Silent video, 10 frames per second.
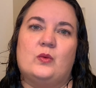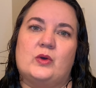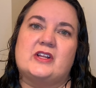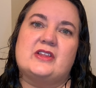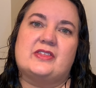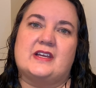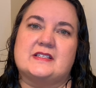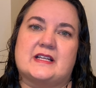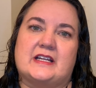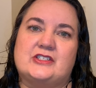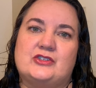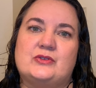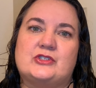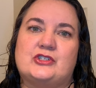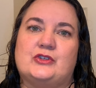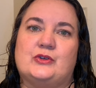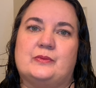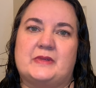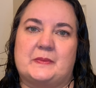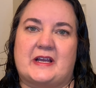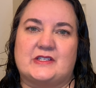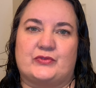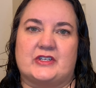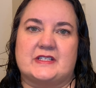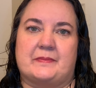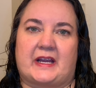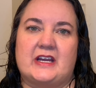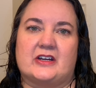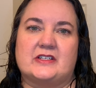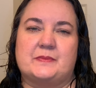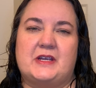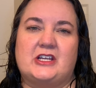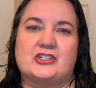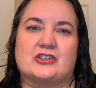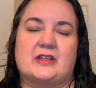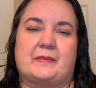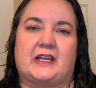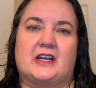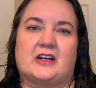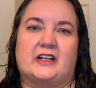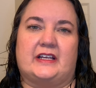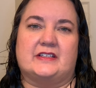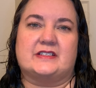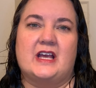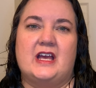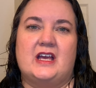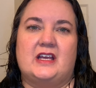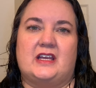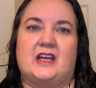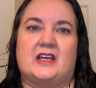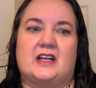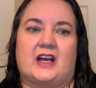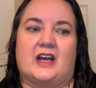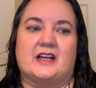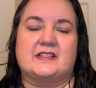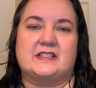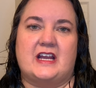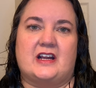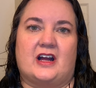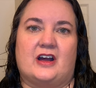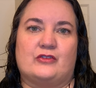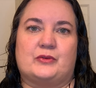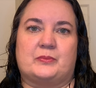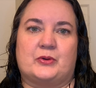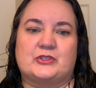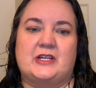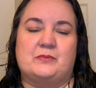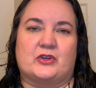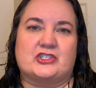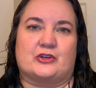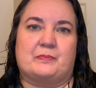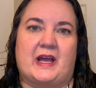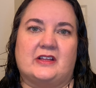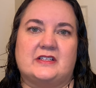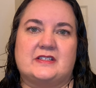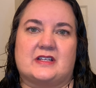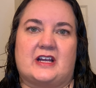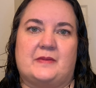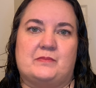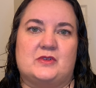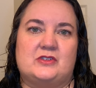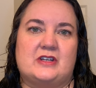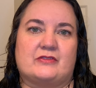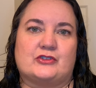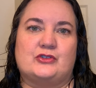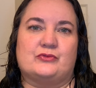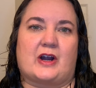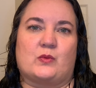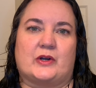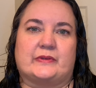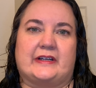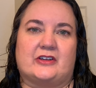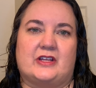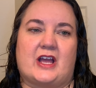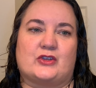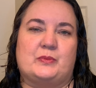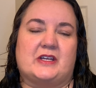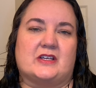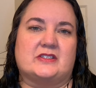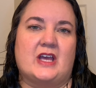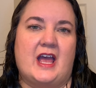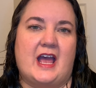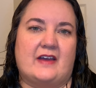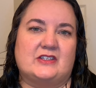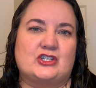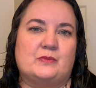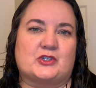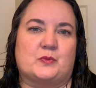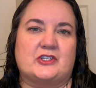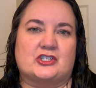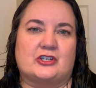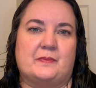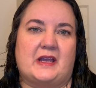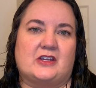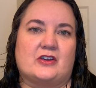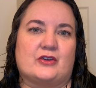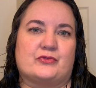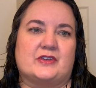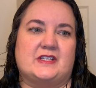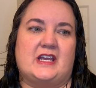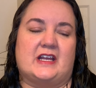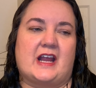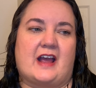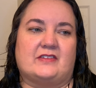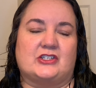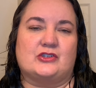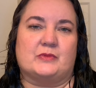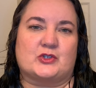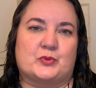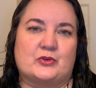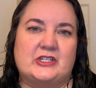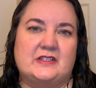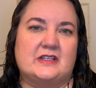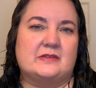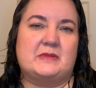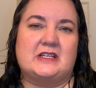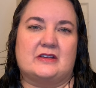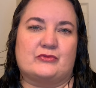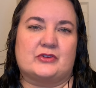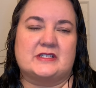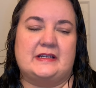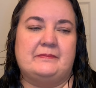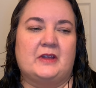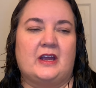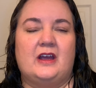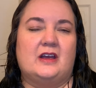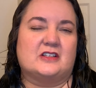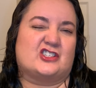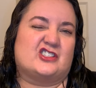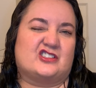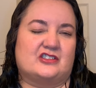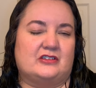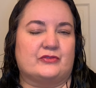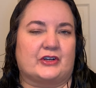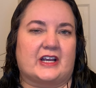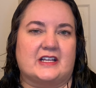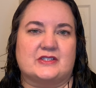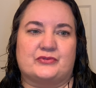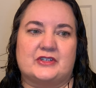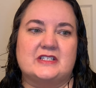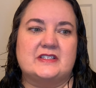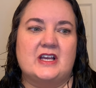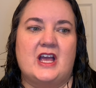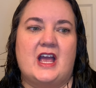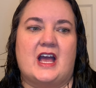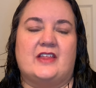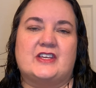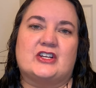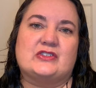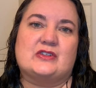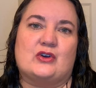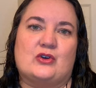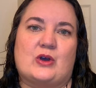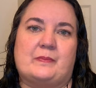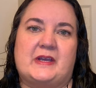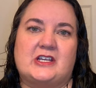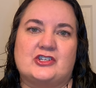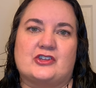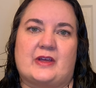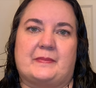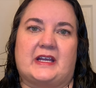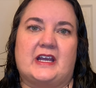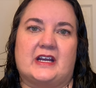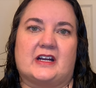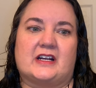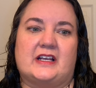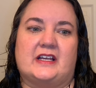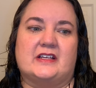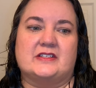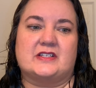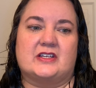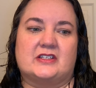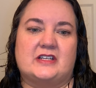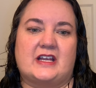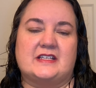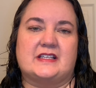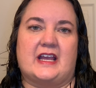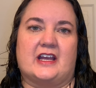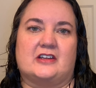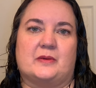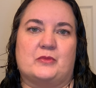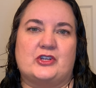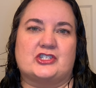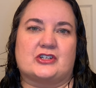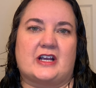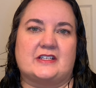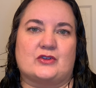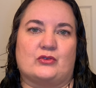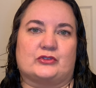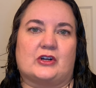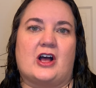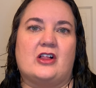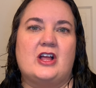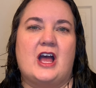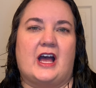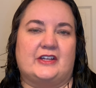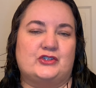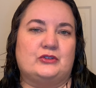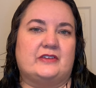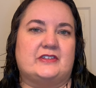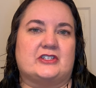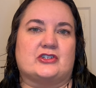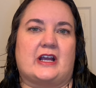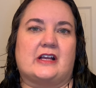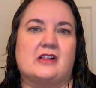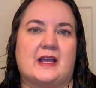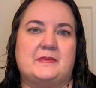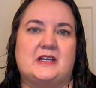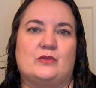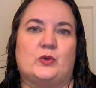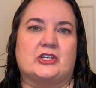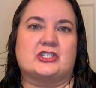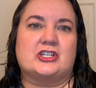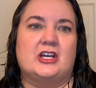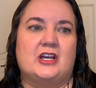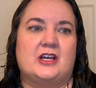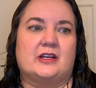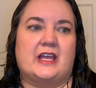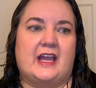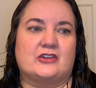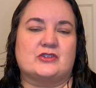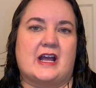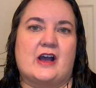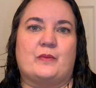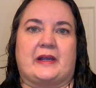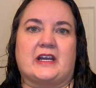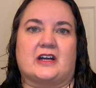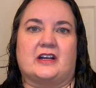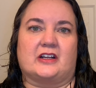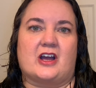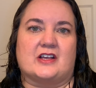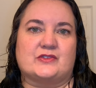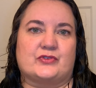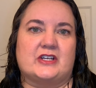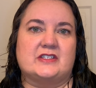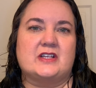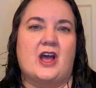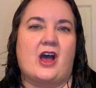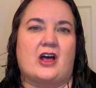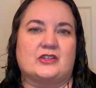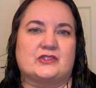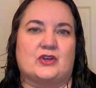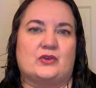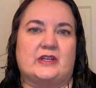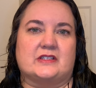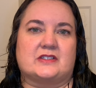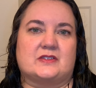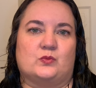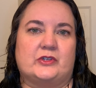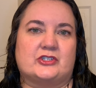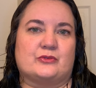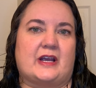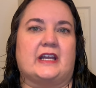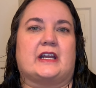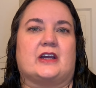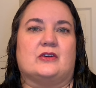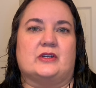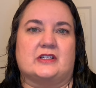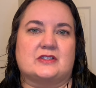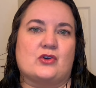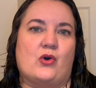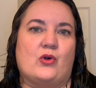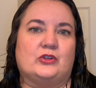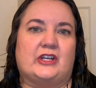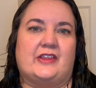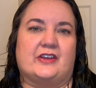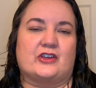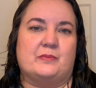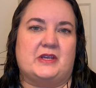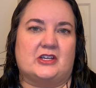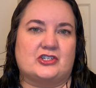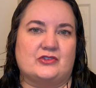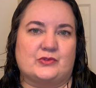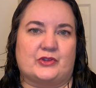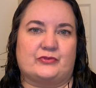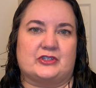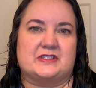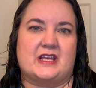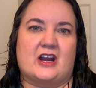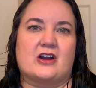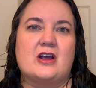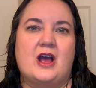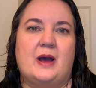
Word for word: One of the things that I do to minimize frizz in my hair is making sure that my hair is in a state of protein moisture balance, that I'm never too far one way or the other, because having too much moisture can make your hair frizzy, and having too much protein can make it frizzy. It's just two different kinds of frizz. And then also making sure that my hair is nice and moisturized overall. I do live in a dry climate, which can dry out my hair and cause frizz. Also, it's winter right now, it's cold, and there can be issues with frizz there.